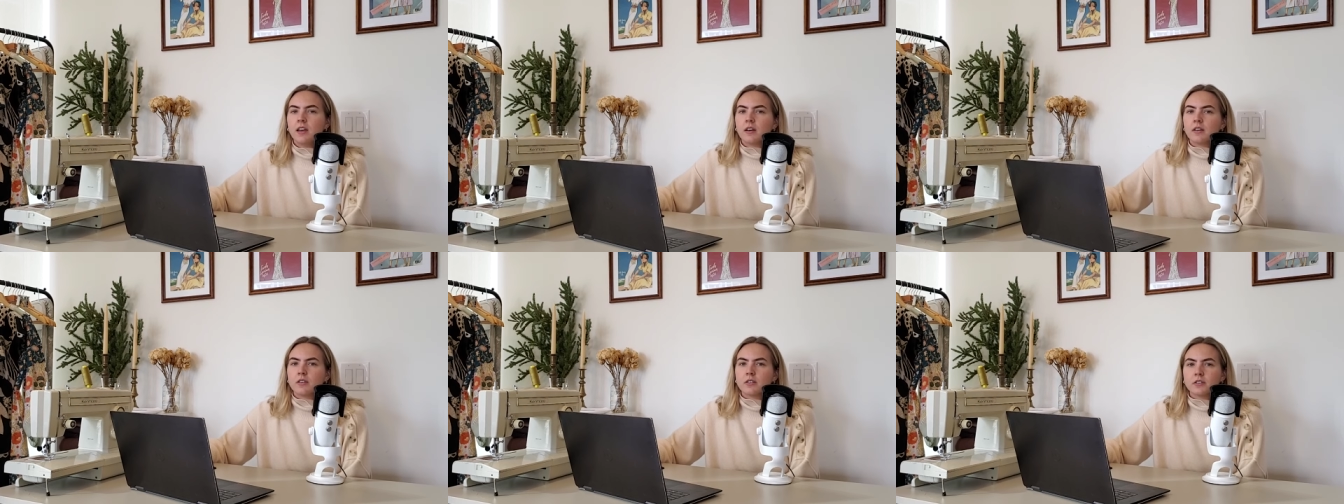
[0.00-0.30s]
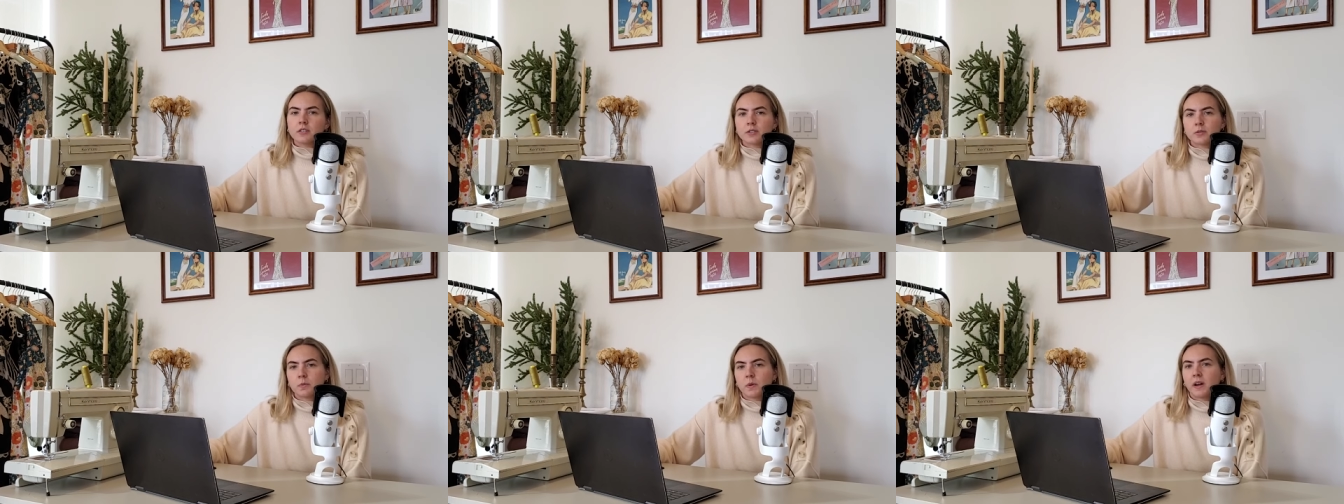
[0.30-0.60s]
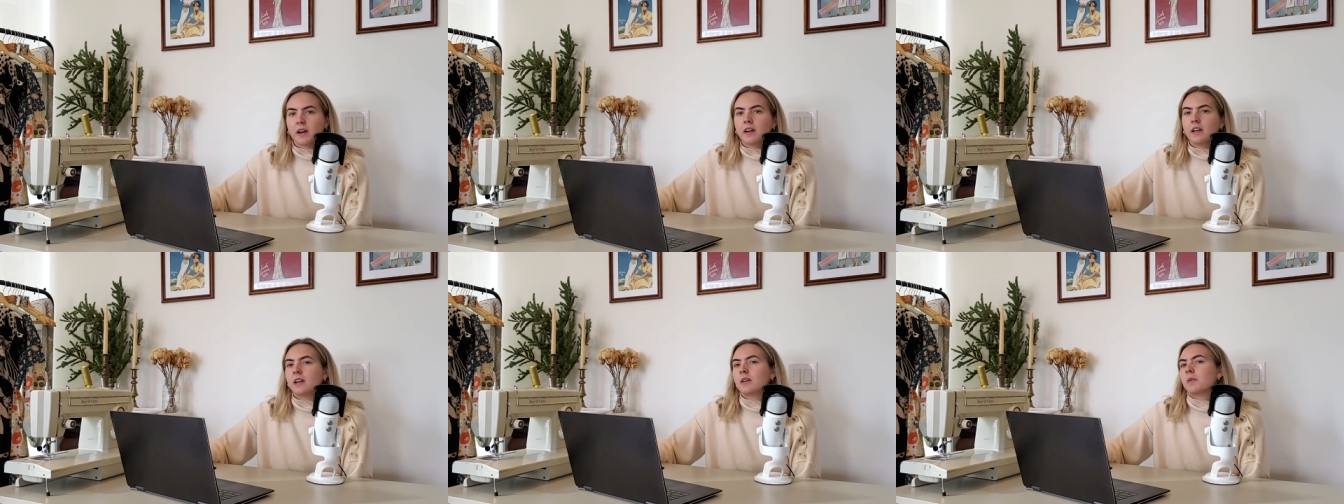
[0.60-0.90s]
girls
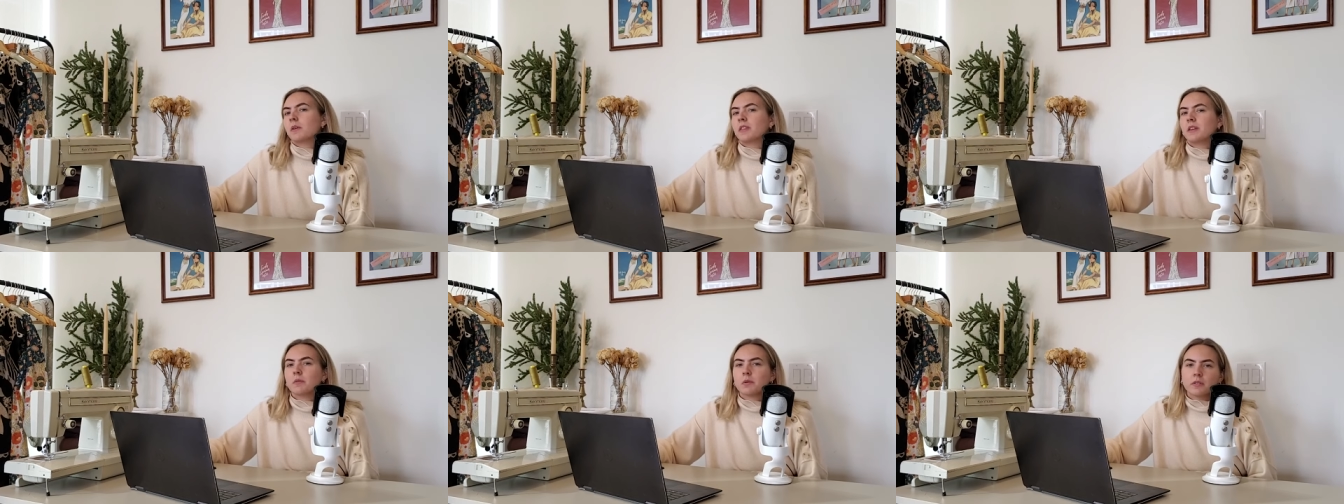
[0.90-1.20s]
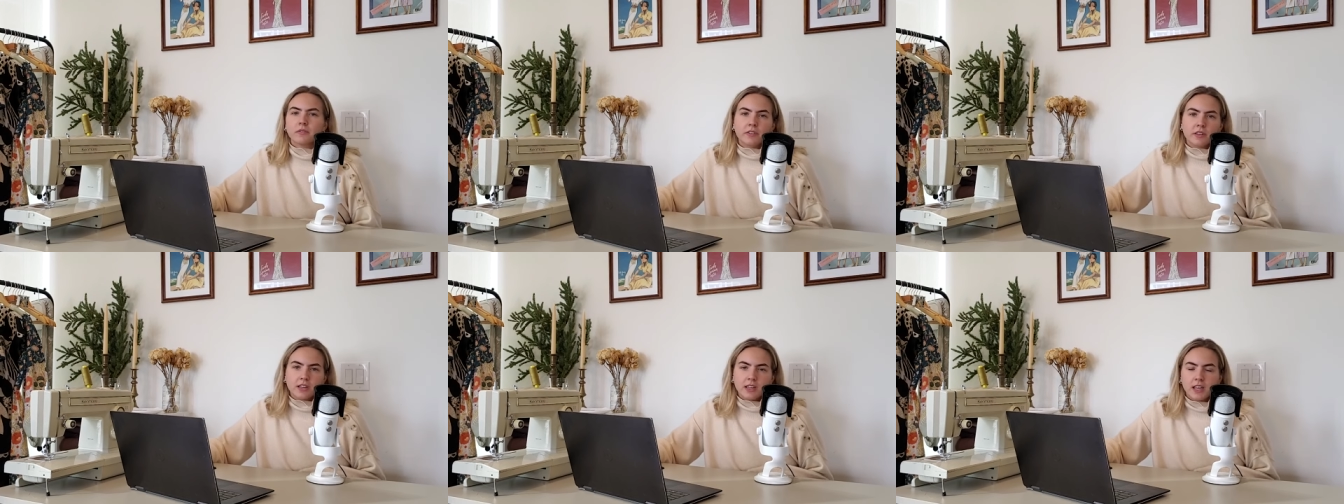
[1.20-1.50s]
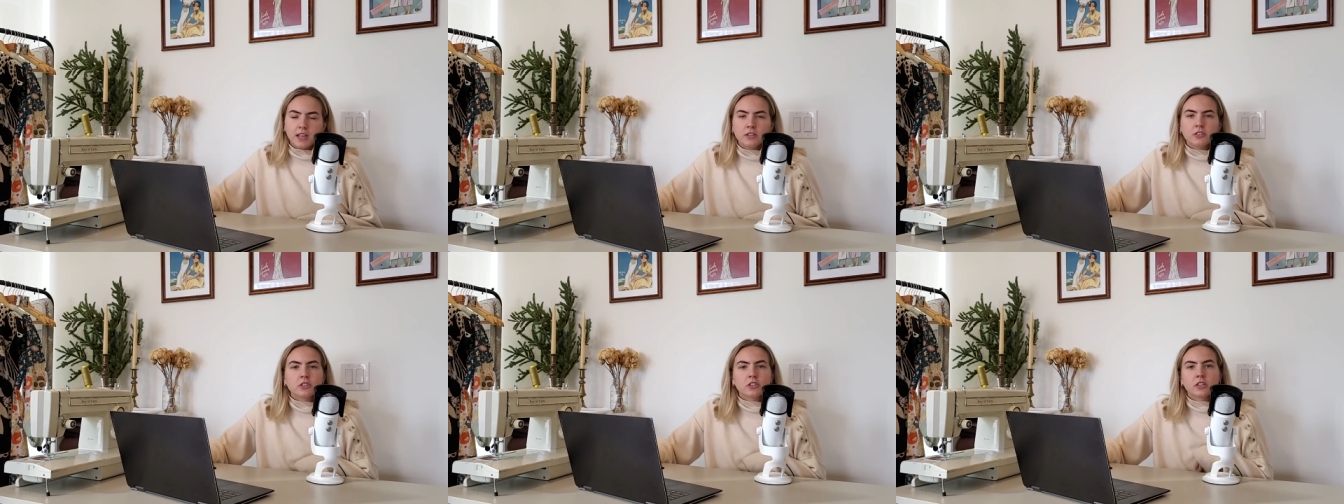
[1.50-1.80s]
wearing when they were
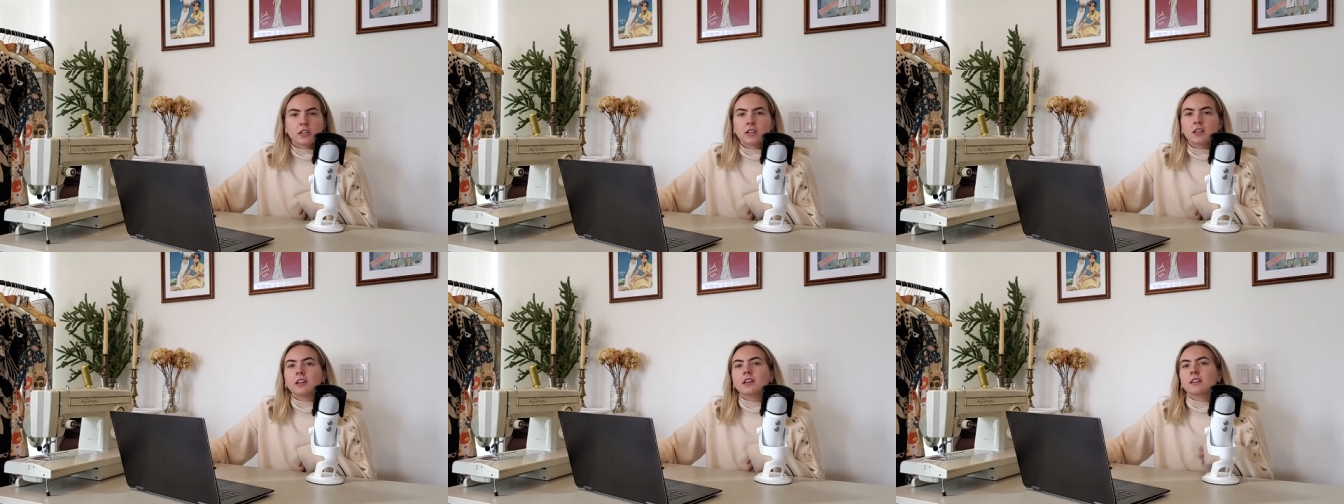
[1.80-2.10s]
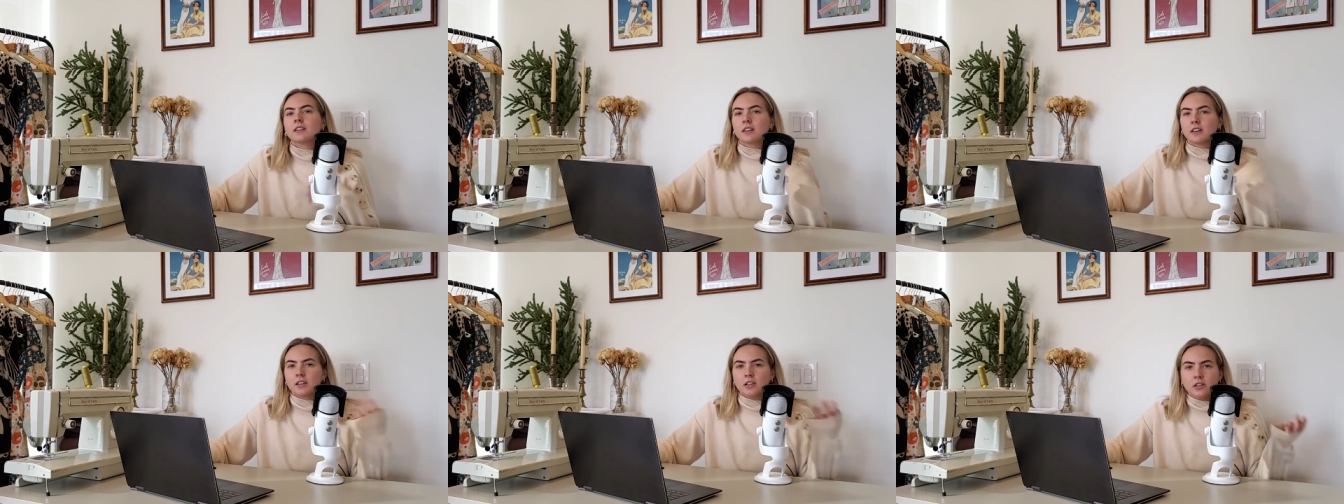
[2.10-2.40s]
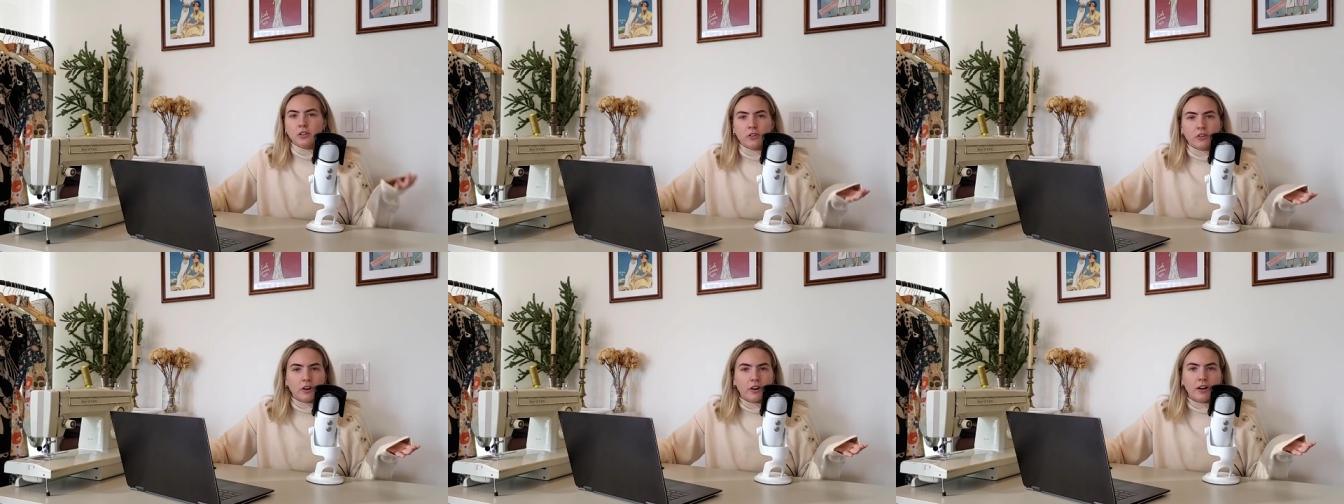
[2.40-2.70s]
vacationing in like
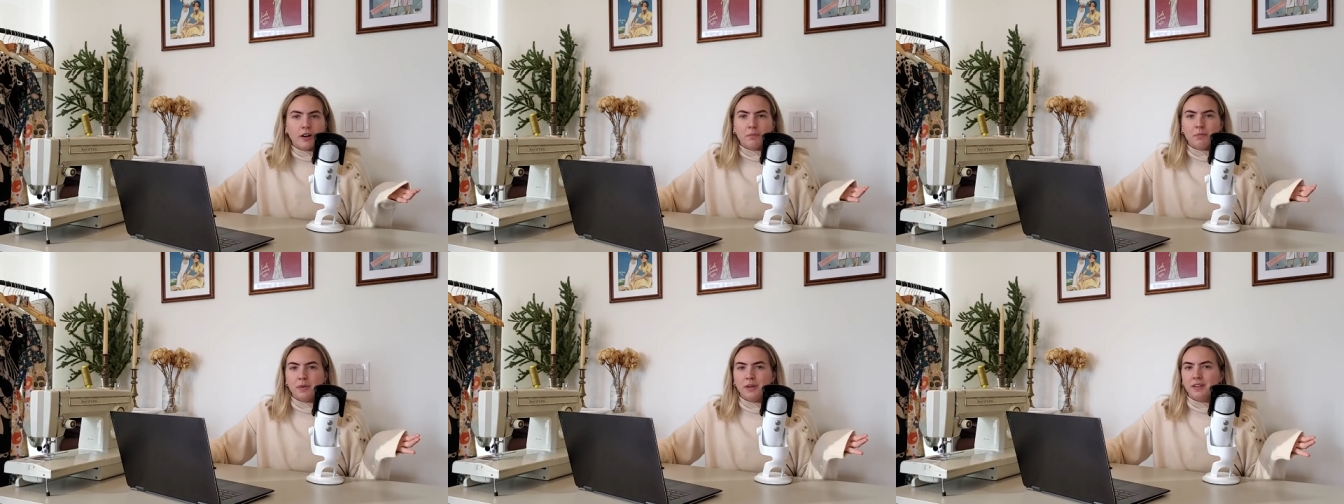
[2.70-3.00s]
Europe